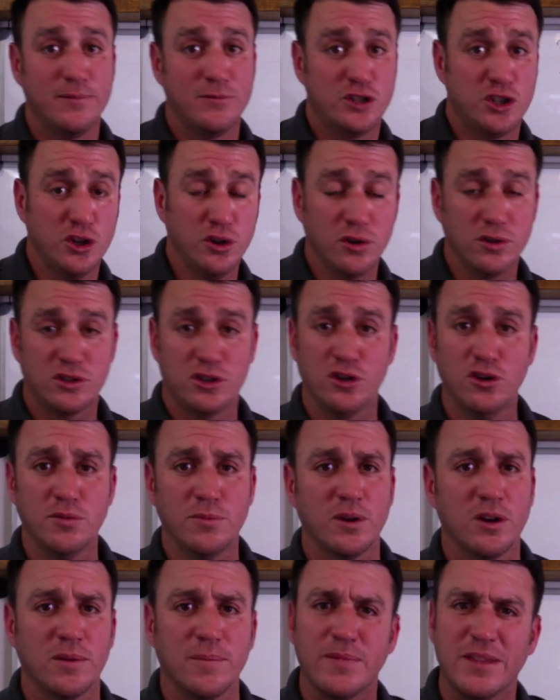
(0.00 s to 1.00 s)

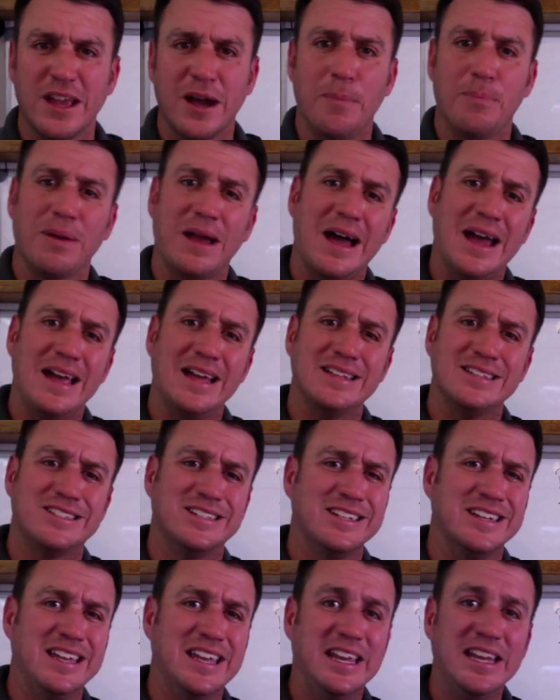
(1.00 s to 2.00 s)
tumor, apply it
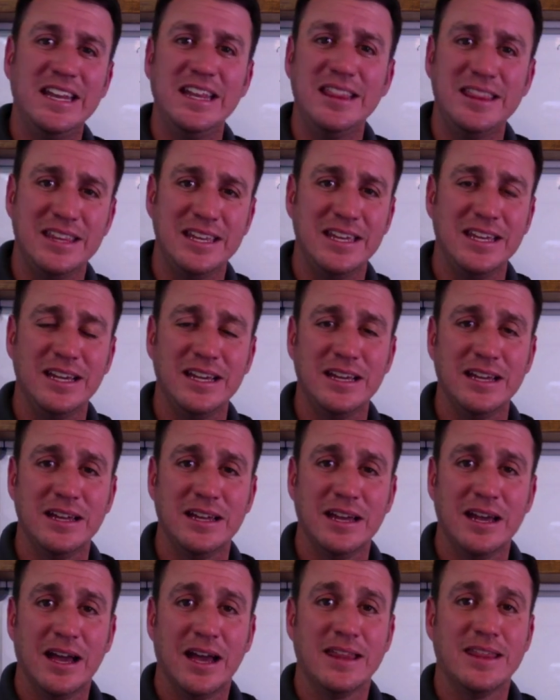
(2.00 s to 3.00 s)
to anything
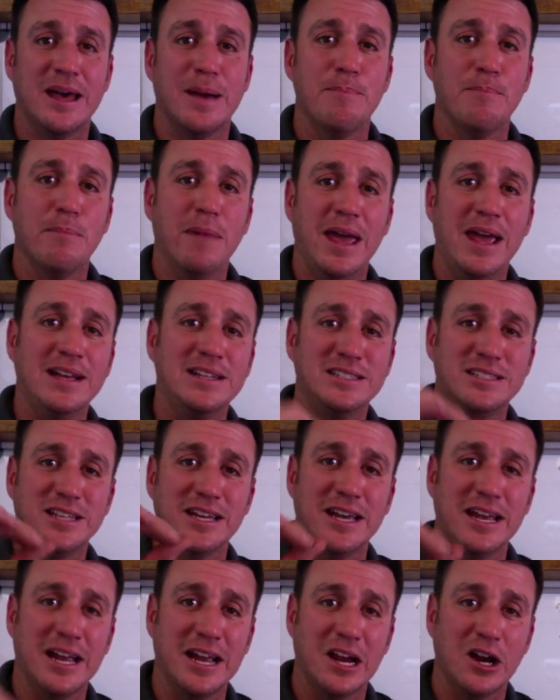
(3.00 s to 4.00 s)
that makes
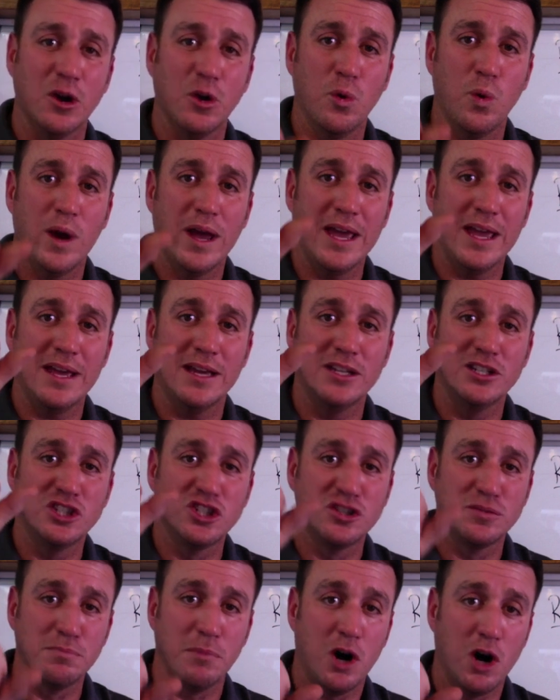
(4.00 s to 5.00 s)
the airway
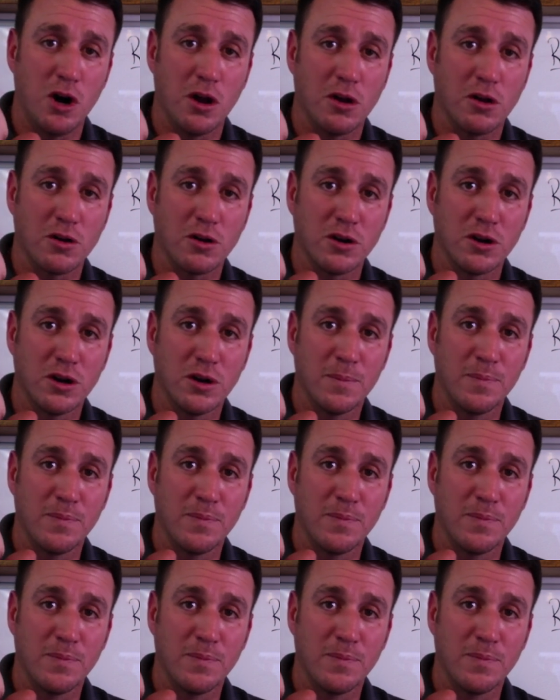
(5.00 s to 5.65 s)
smaller